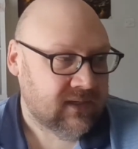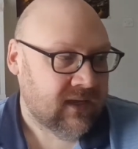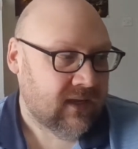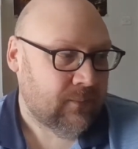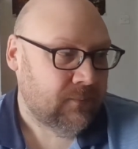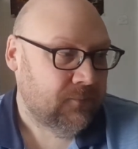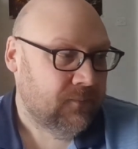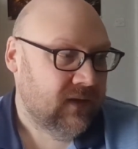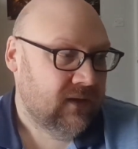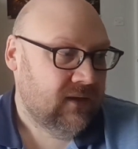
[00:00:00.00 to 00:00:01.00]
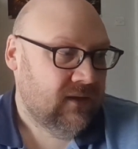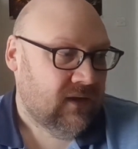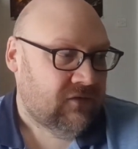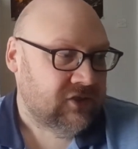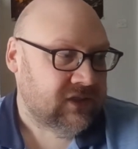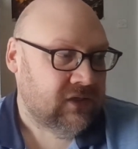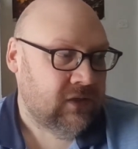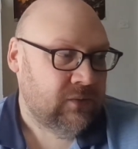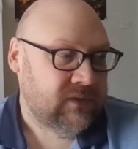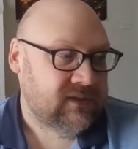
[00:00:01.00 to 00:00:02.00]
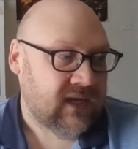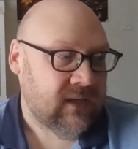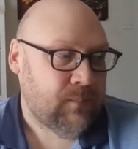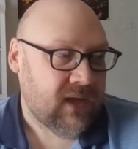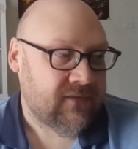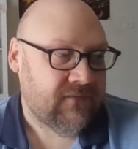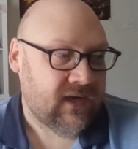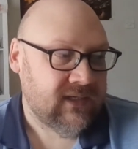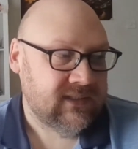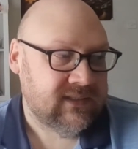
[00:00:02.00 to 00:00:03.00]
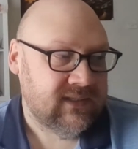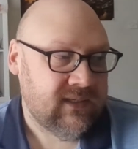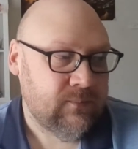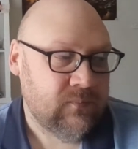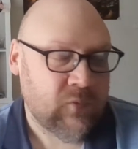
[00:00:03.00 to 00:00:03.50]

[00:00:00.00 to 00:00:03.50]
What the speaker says: I've also included a Pathfinder team,